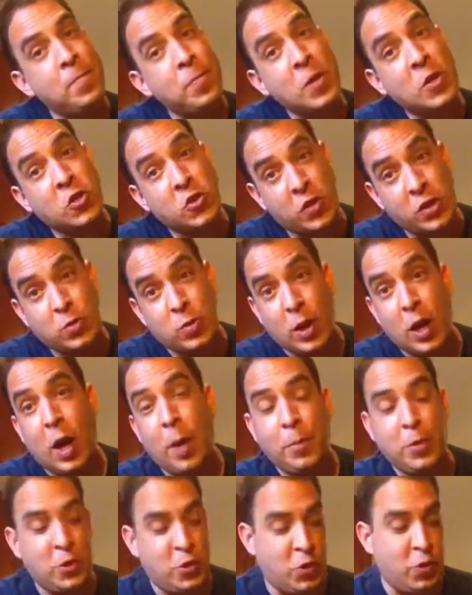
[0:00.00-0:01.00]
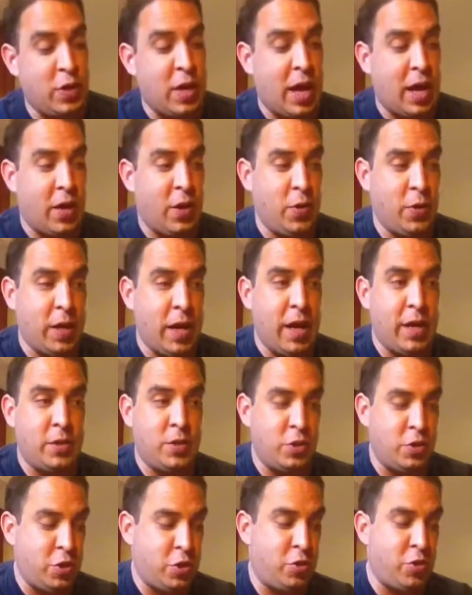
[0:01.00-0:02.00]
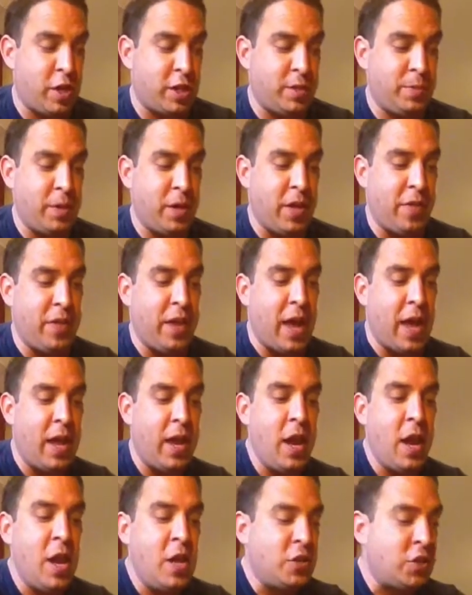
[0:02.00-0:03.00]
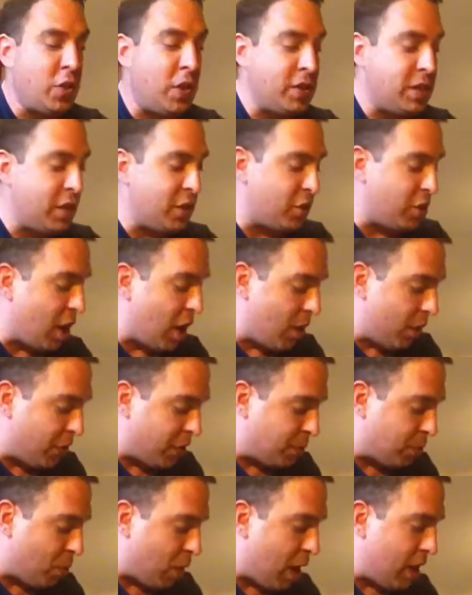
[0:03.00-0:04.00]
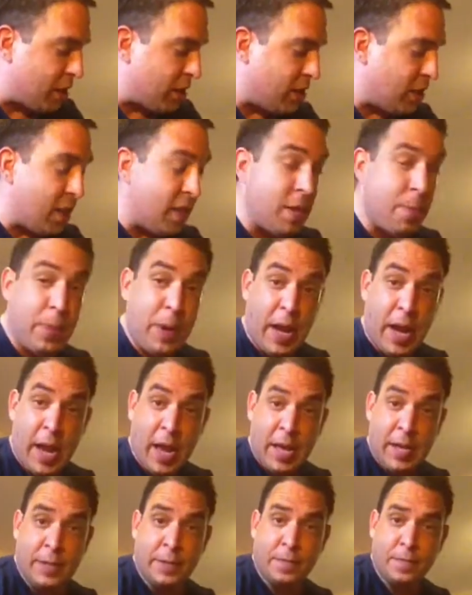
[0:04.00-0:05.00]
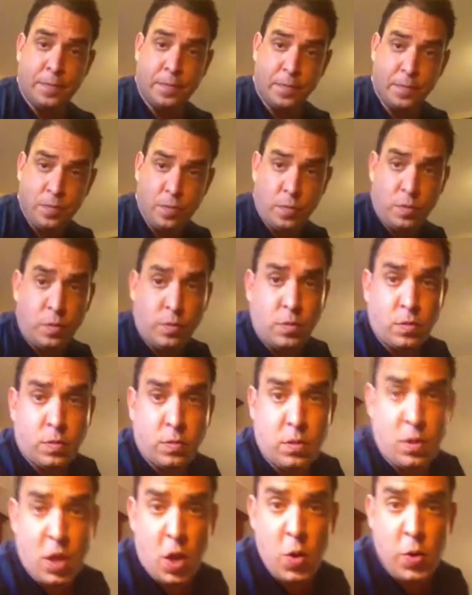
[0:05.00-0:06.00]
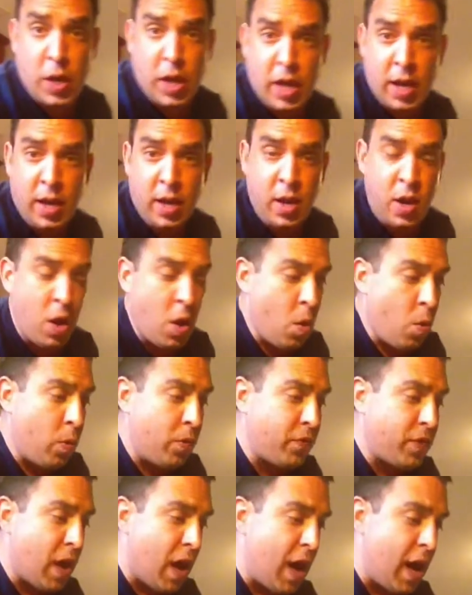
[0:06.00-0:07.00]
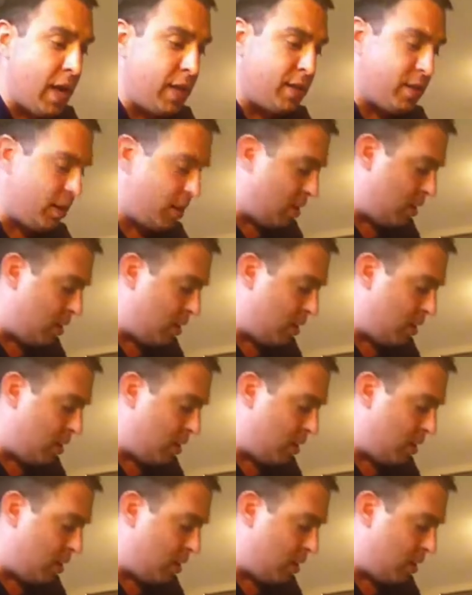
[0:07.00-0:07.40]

So this will help you do that, okay? So just trust me on that. So let's get started with this process. In the pan, okay, we've got